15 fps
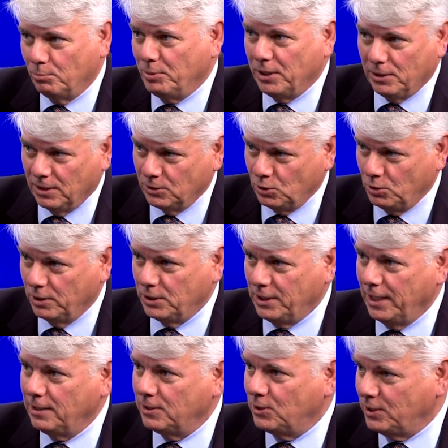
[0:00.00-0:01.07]
Because joint
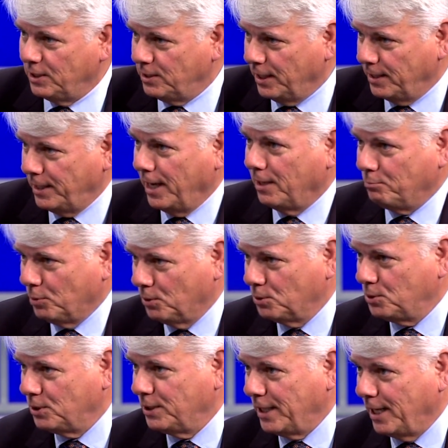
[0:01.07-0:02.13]
tenancy, then that
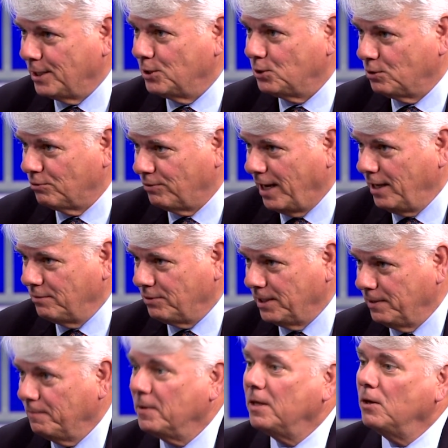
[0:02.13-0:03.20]
person that is surviving